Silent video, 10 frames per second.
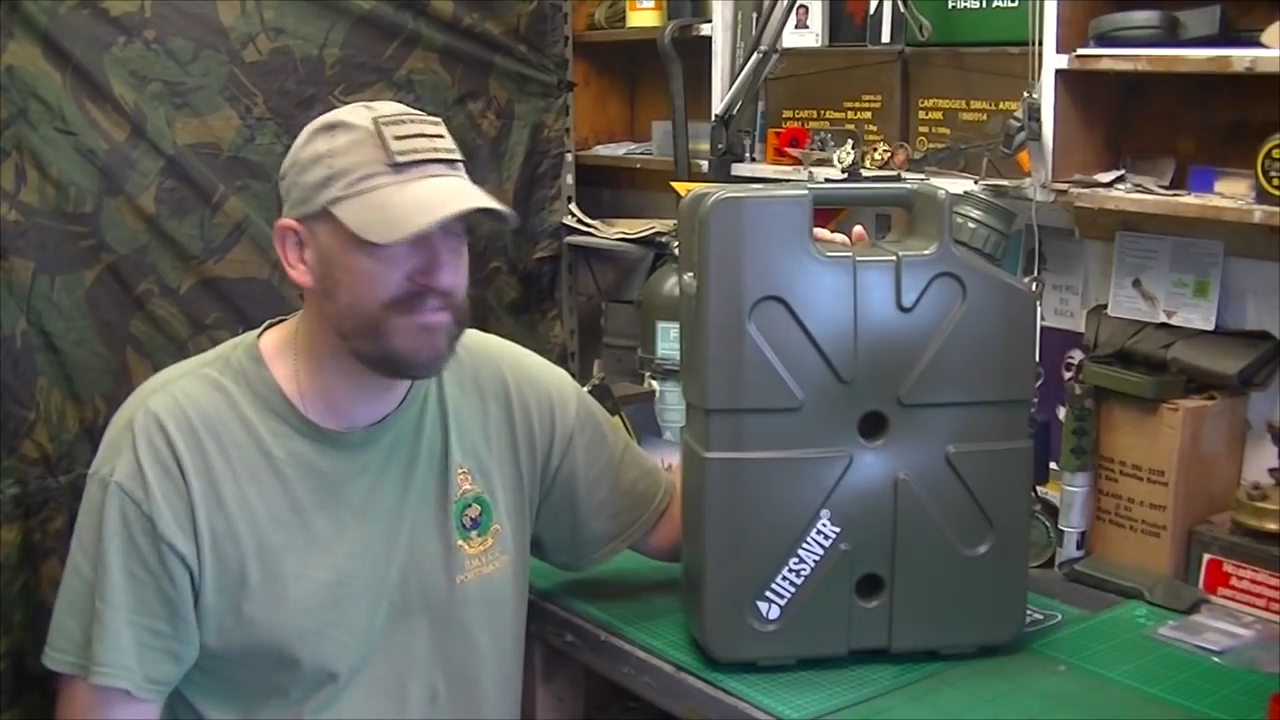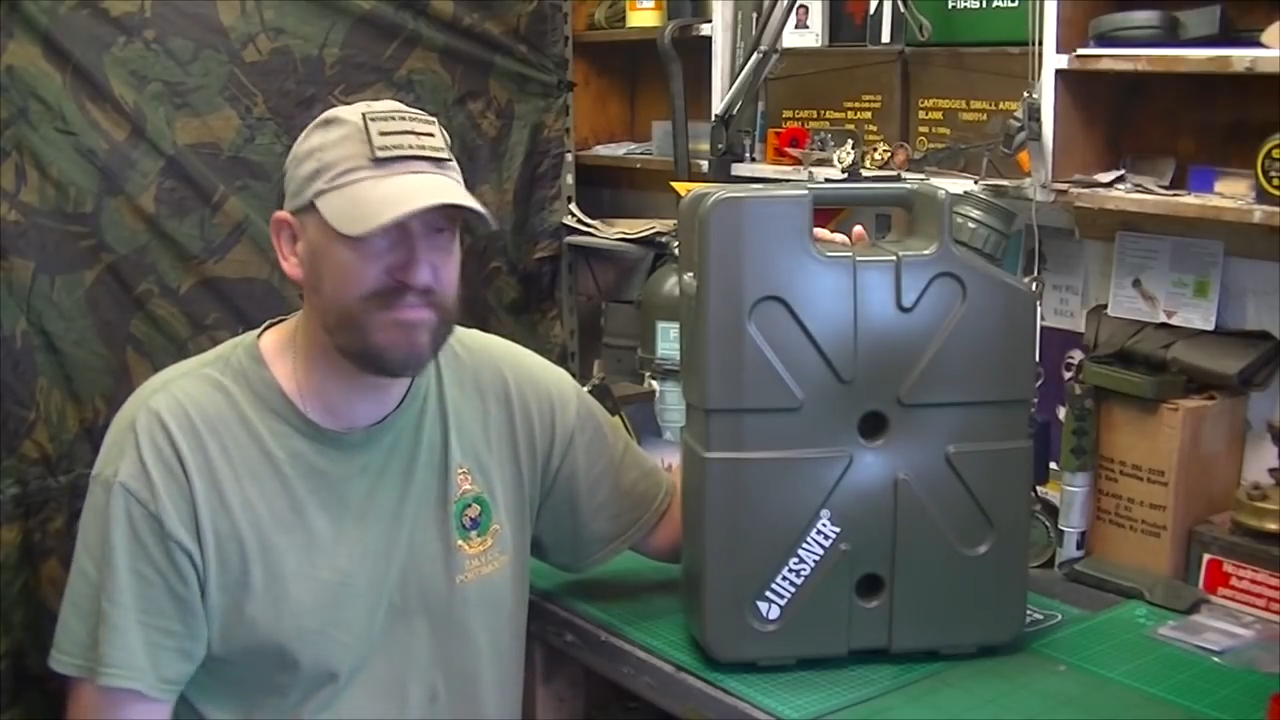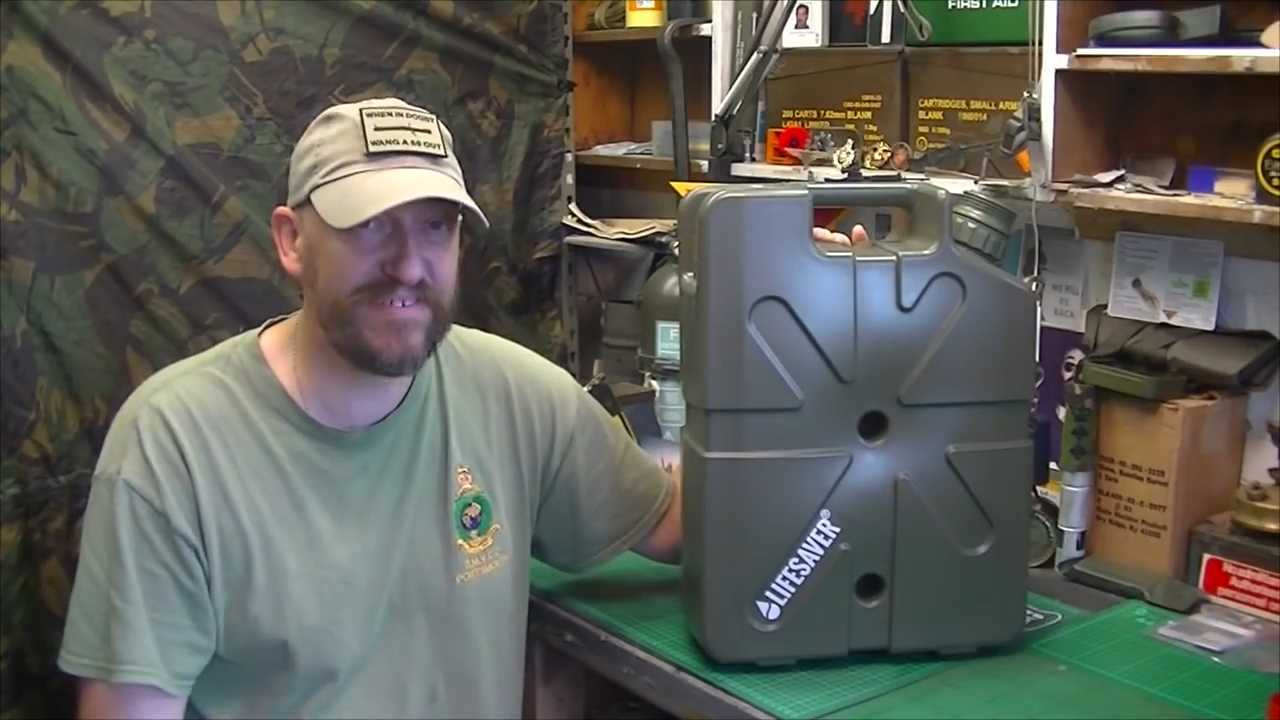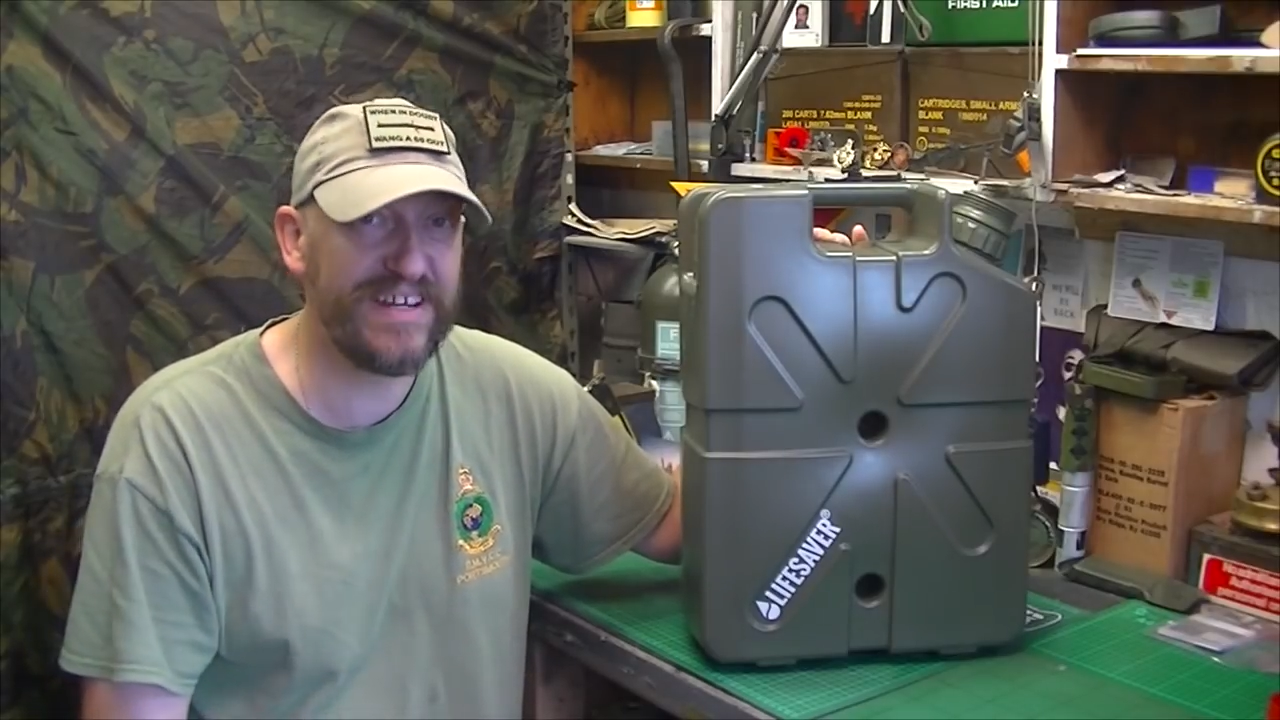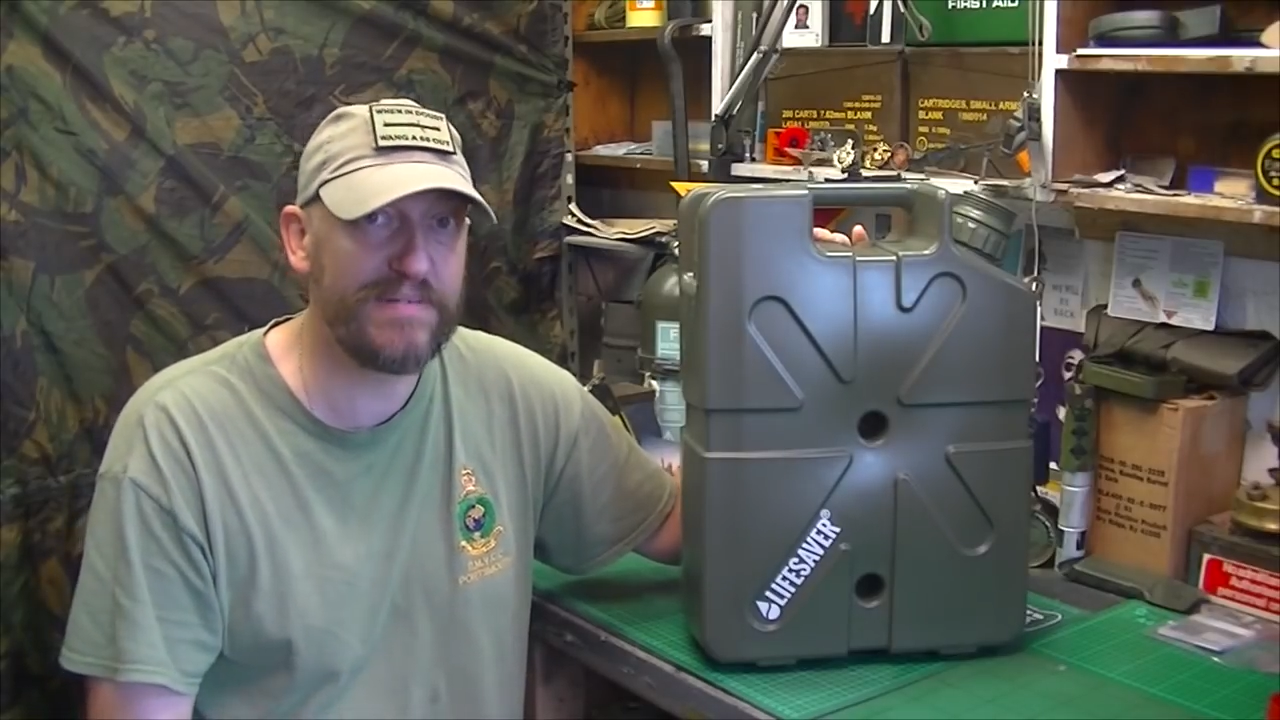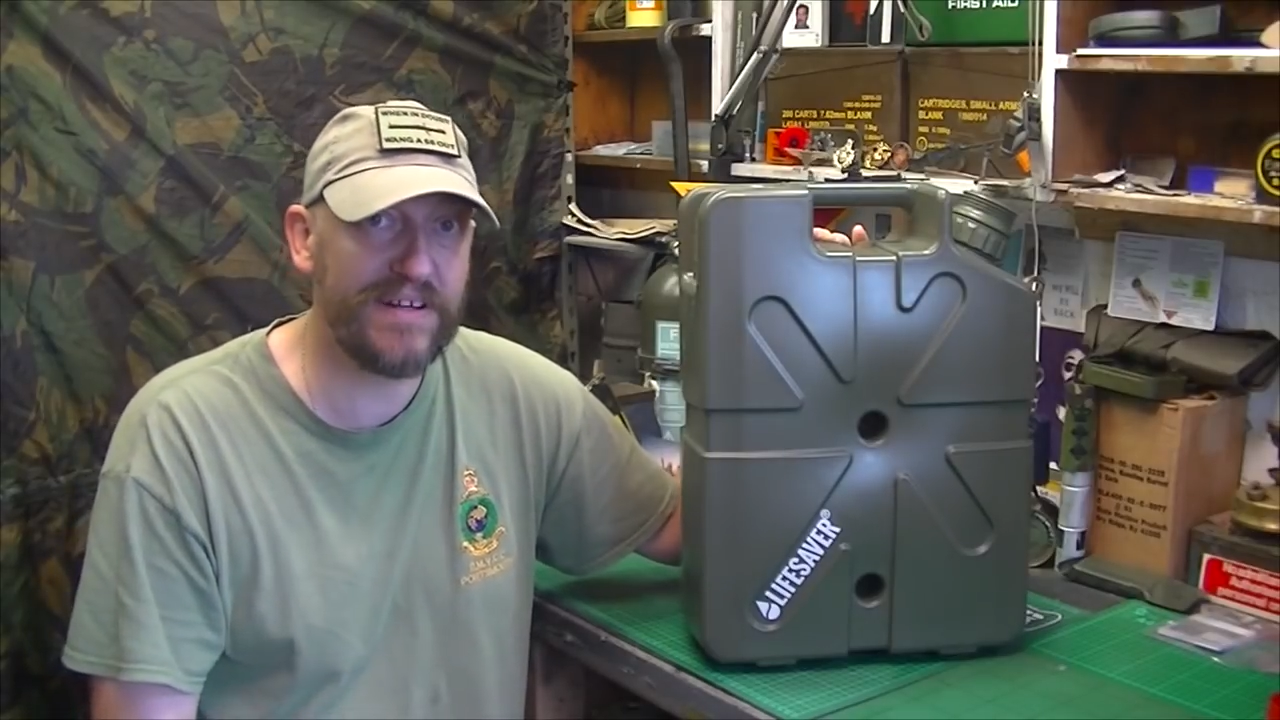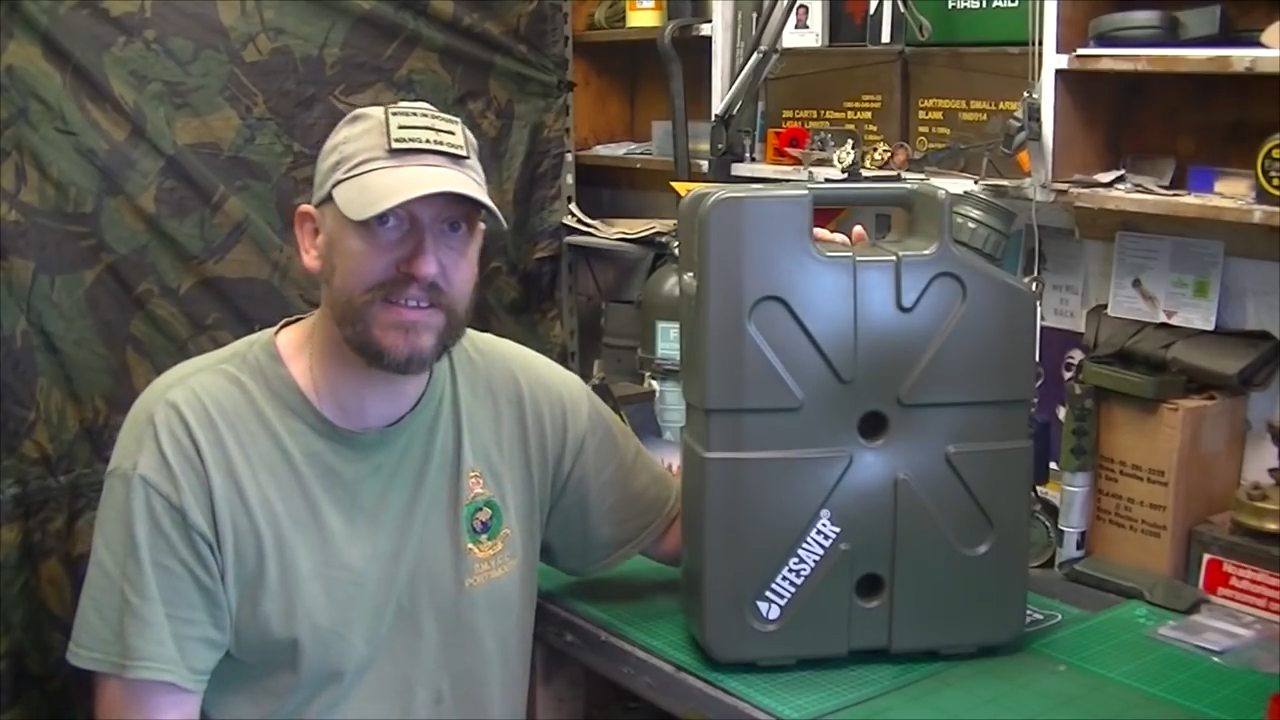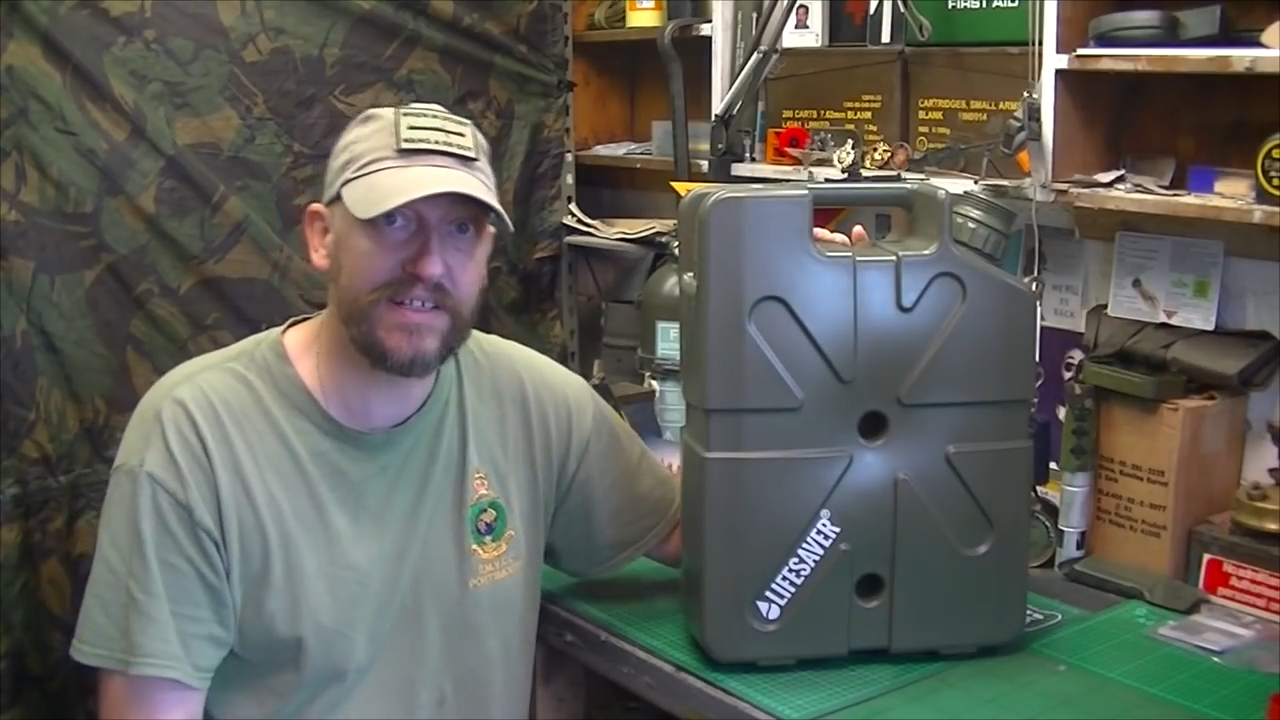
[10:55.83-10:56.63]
pretty much